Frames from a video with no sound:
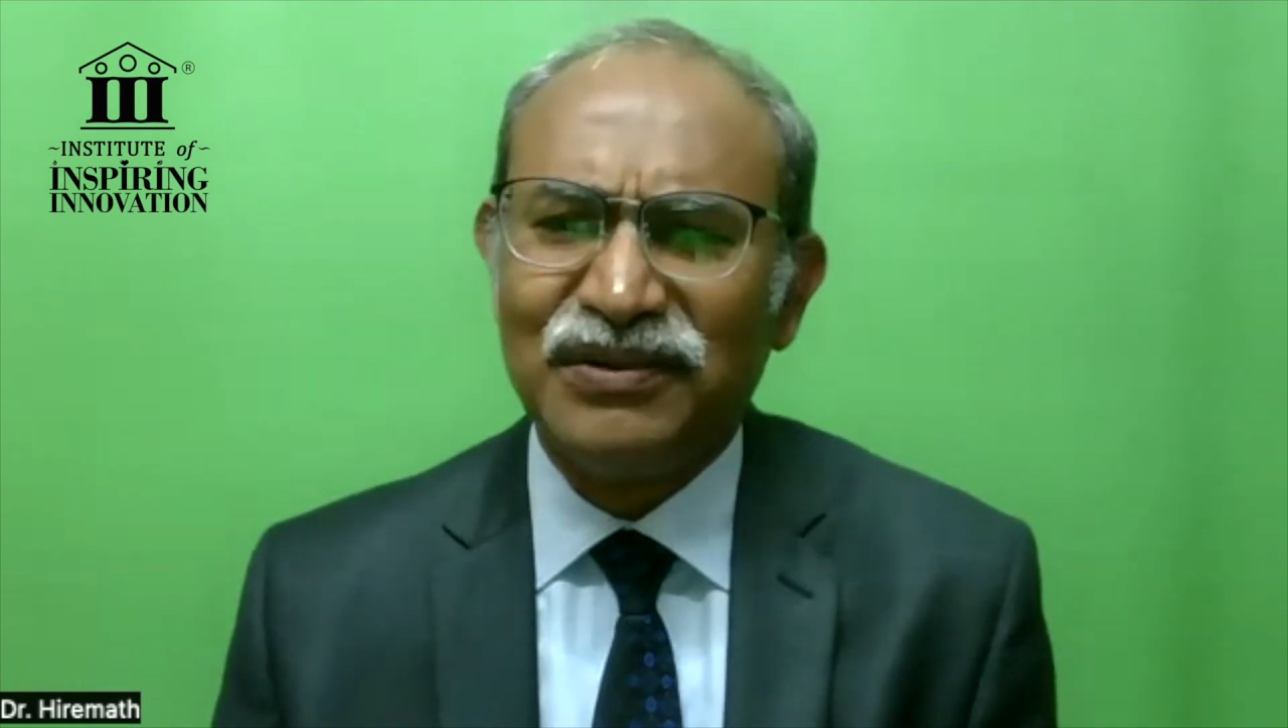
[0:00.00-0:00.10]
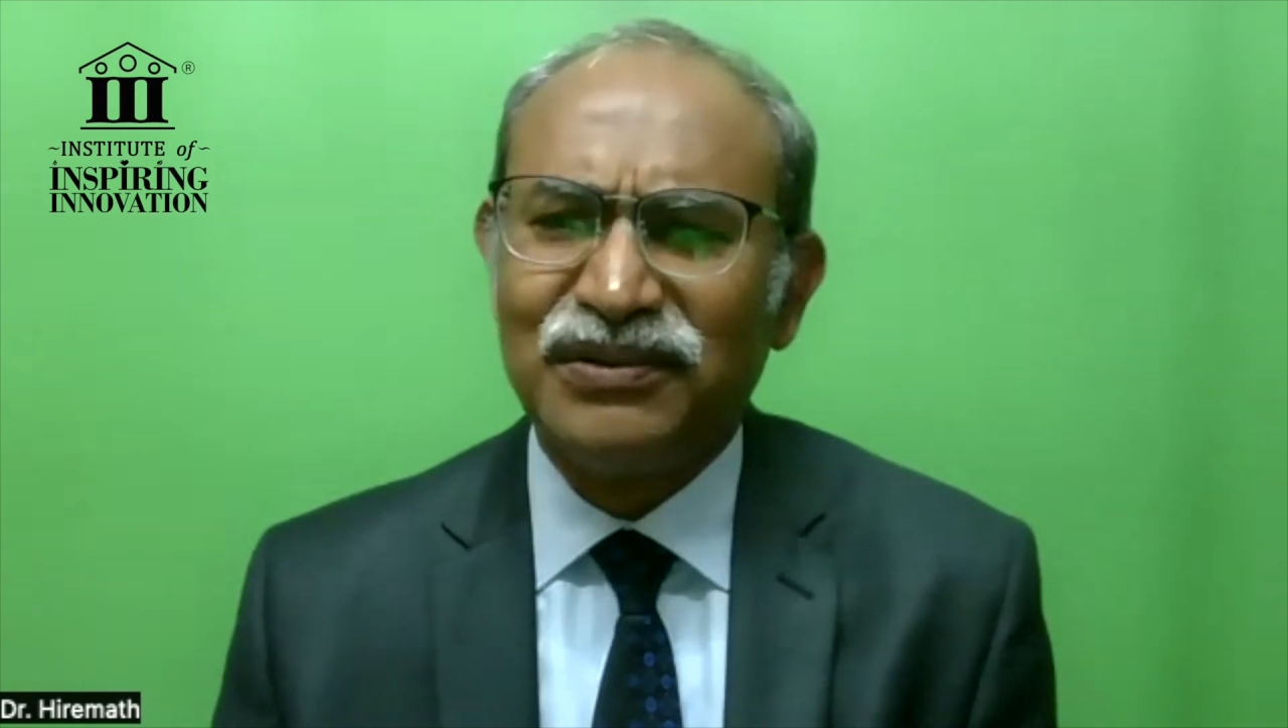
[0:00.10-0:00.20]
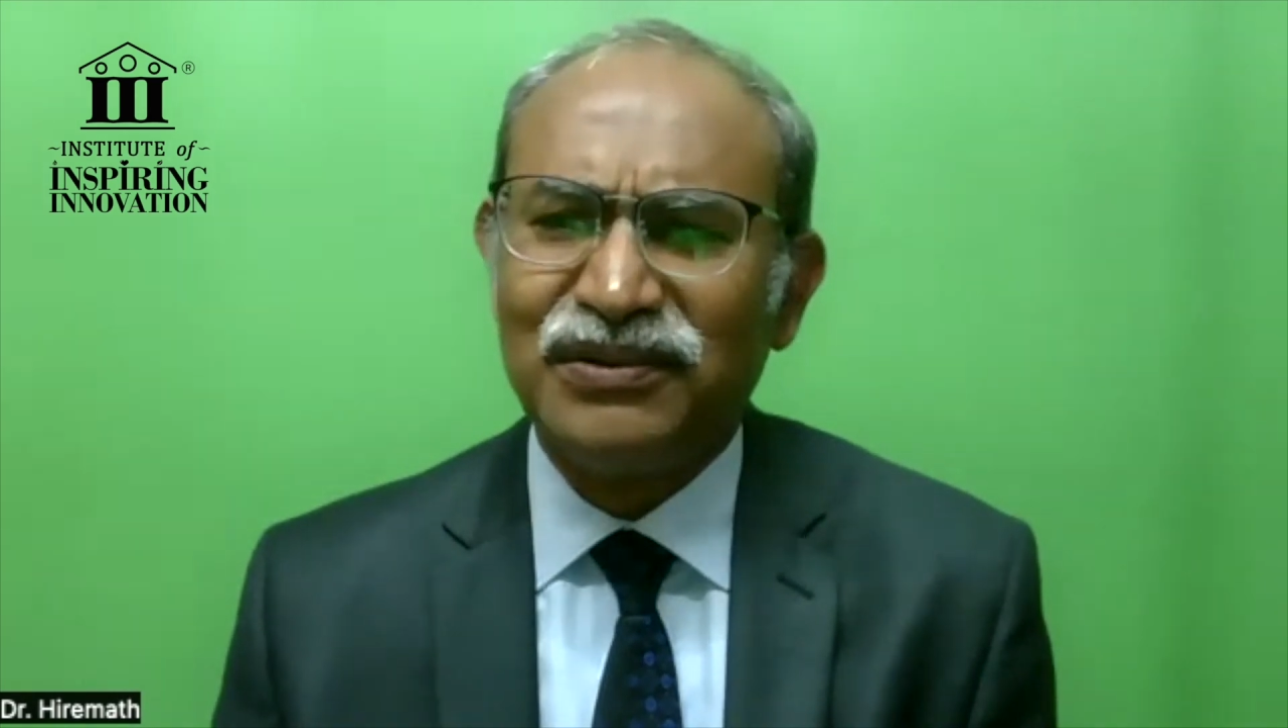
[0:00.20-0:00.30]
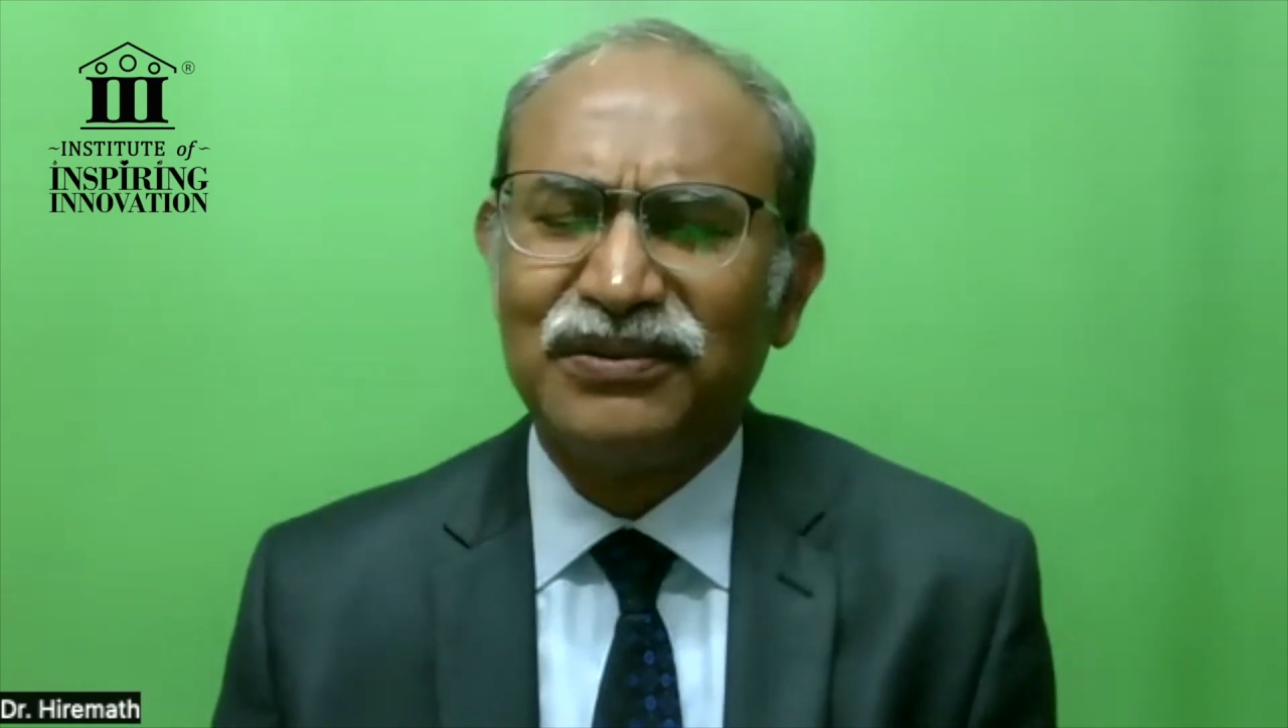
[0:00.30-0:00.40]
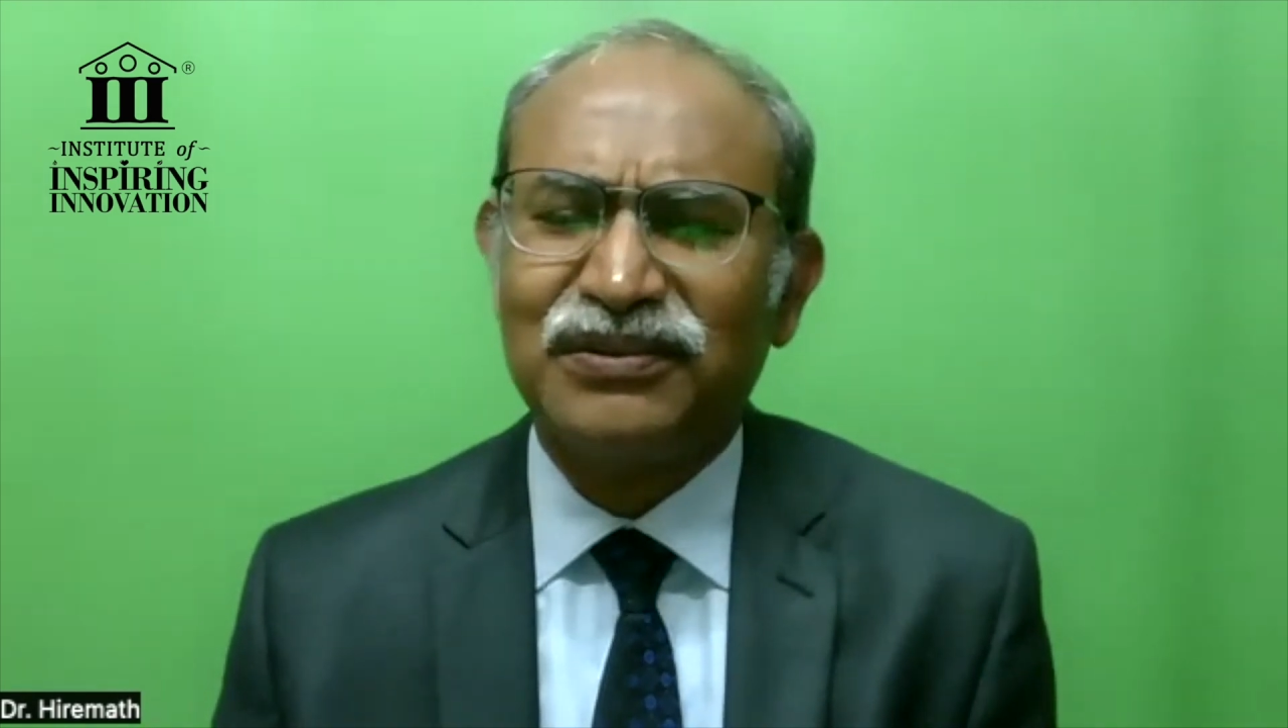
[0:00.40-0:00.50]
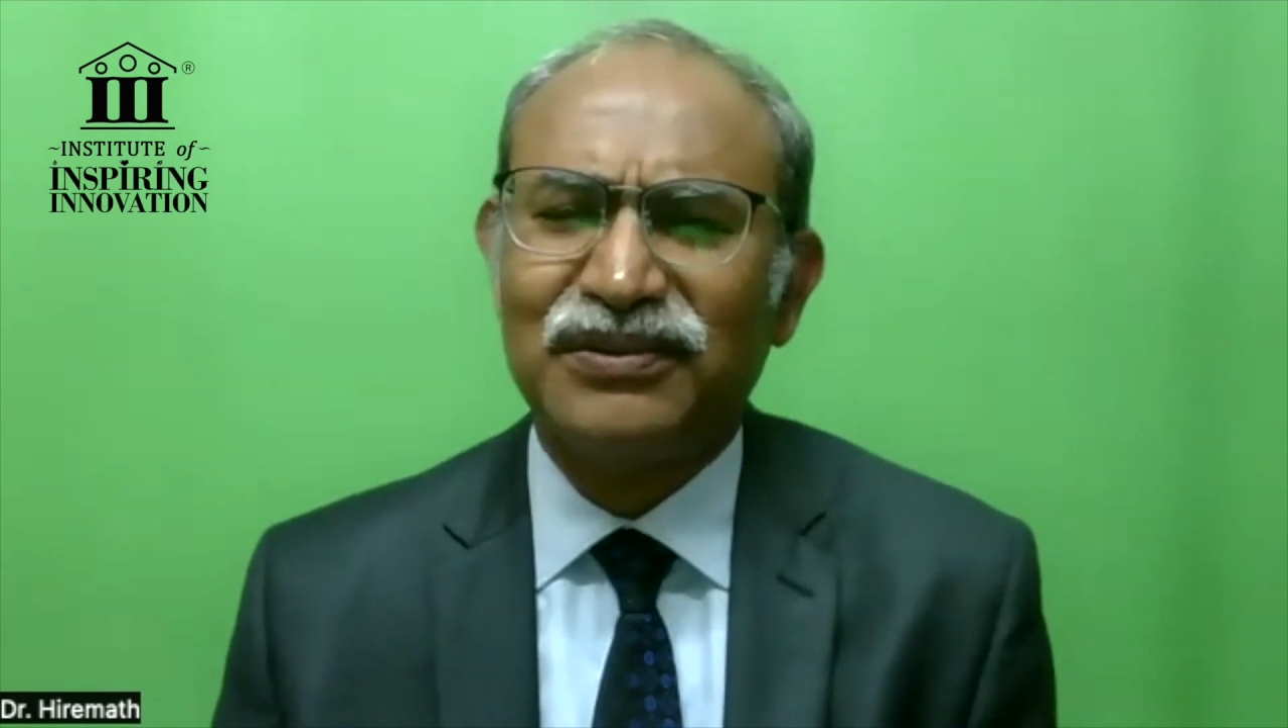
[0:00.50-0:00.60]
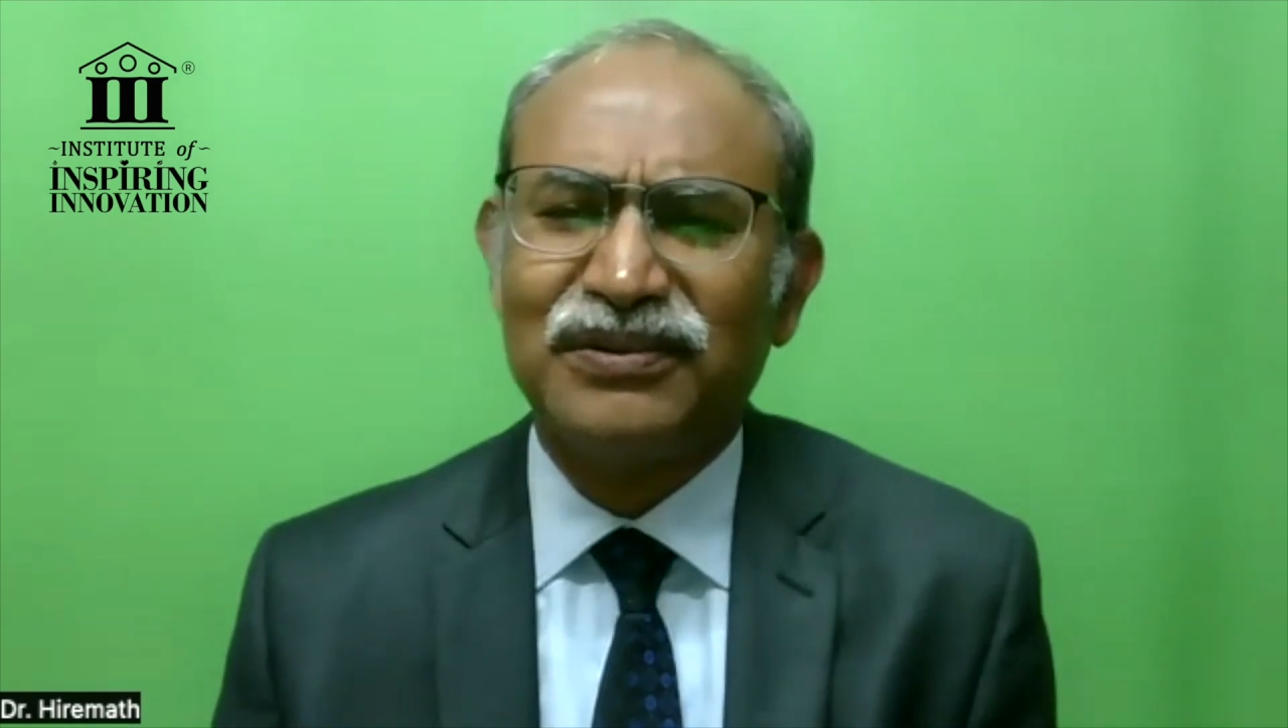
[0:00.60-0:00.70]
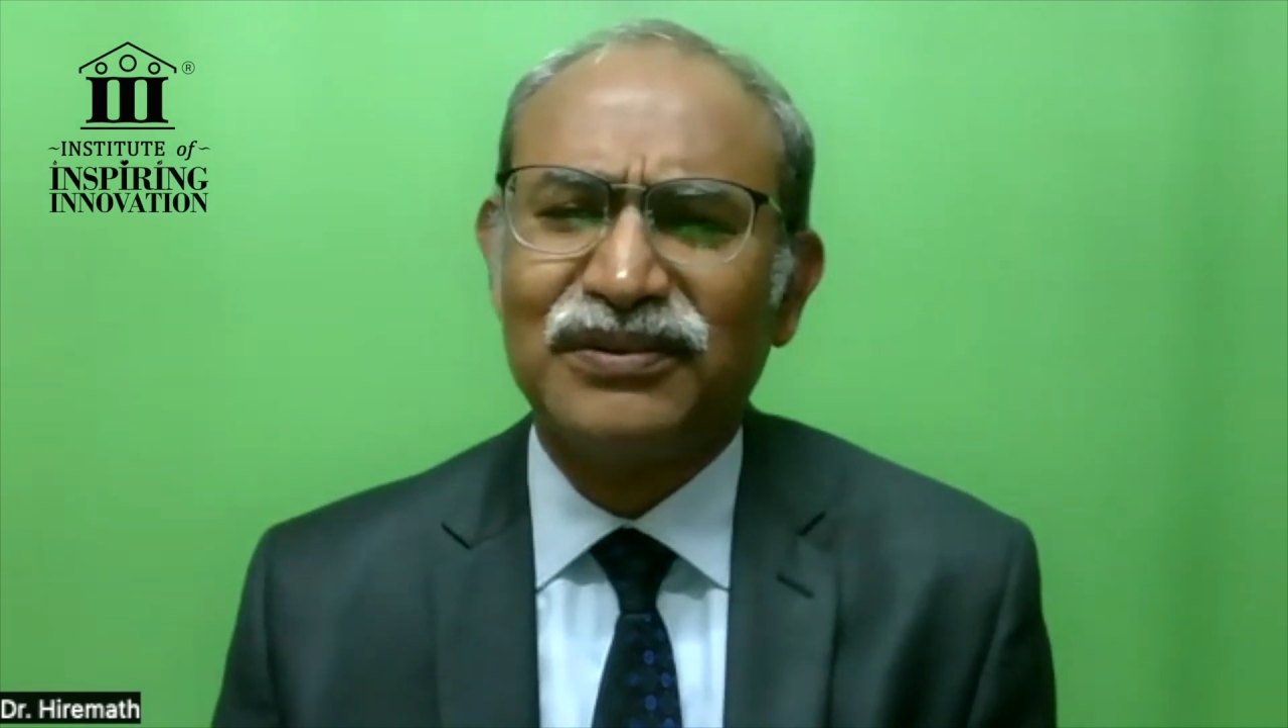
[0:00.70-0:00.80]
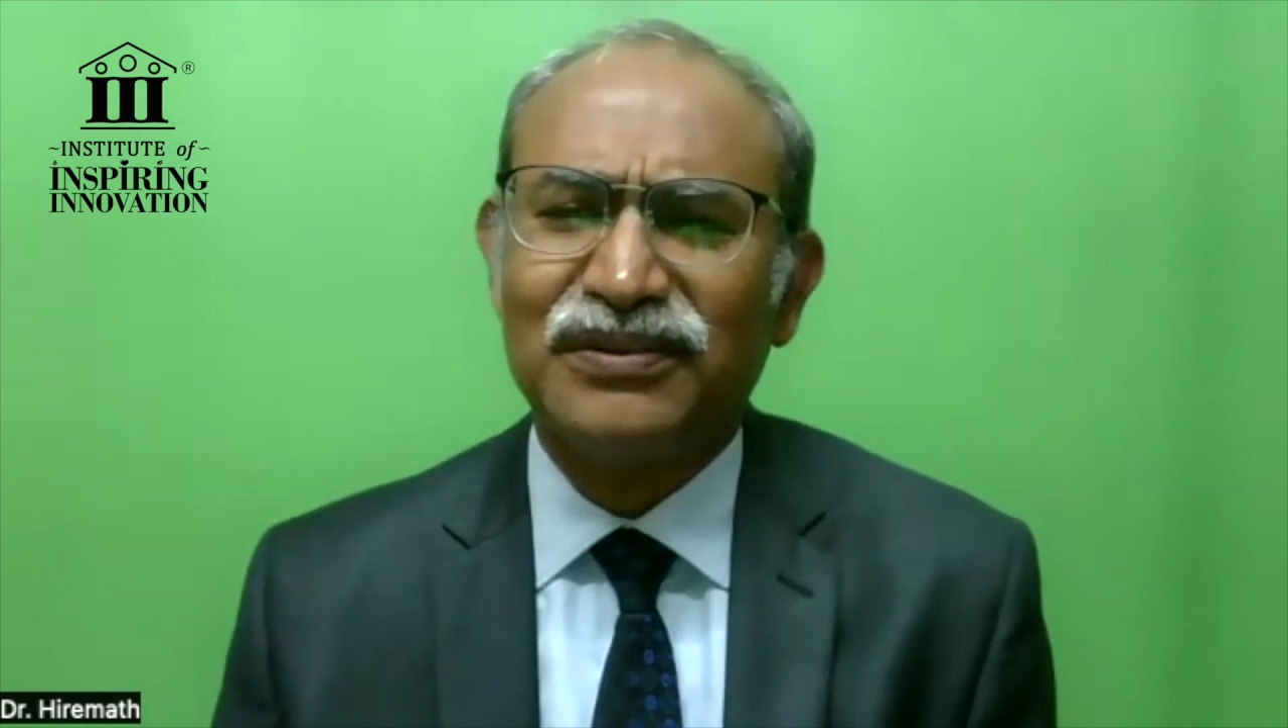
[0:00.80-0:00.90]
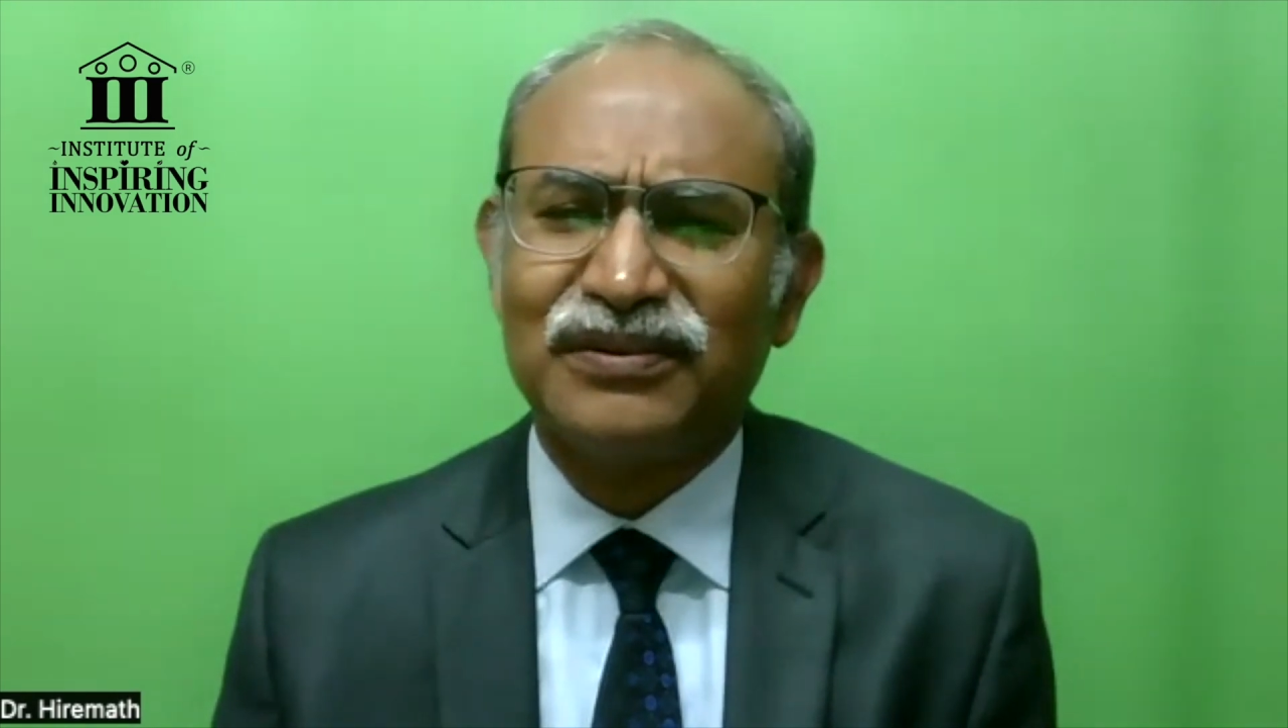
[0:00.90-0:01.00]

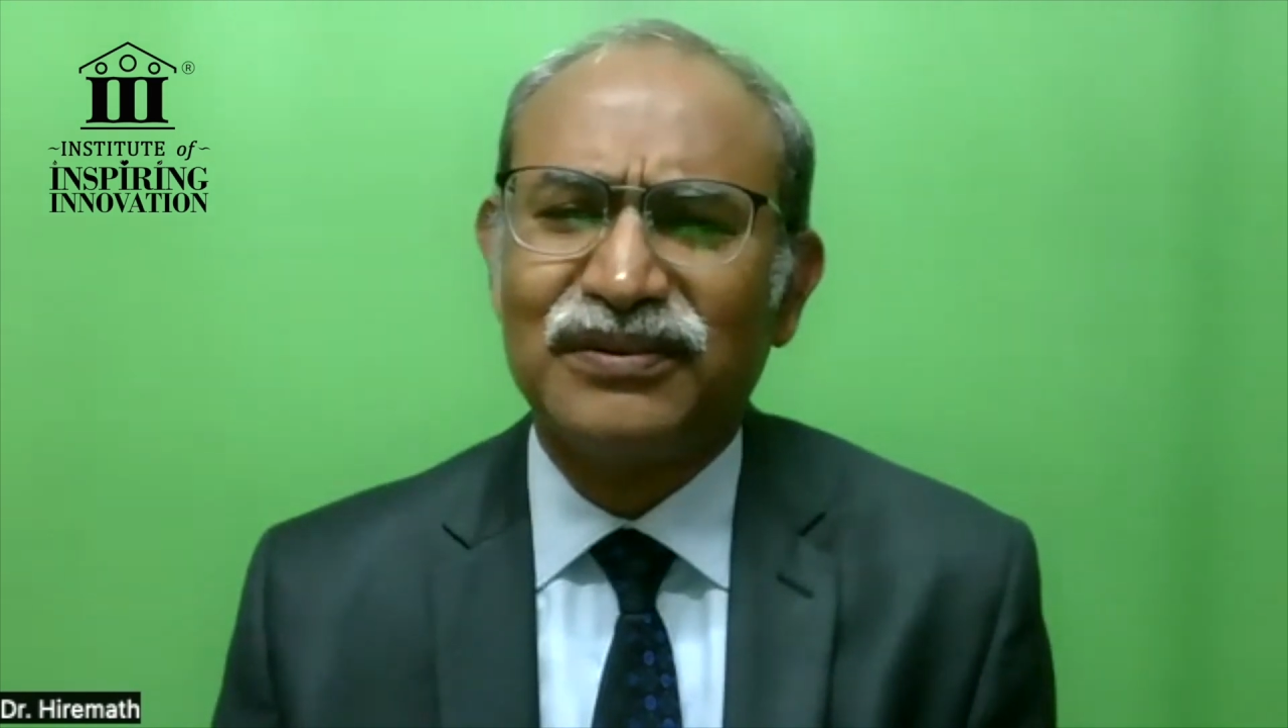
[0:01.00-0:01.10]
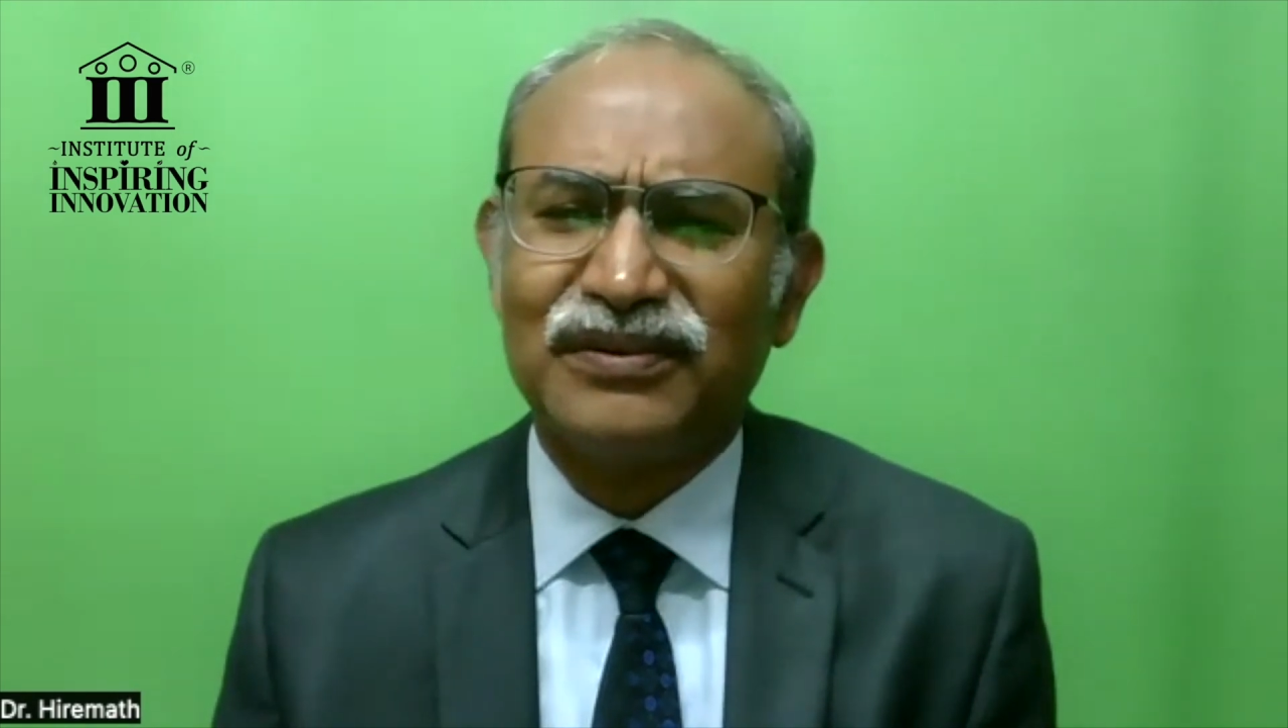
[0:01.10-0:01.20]
know,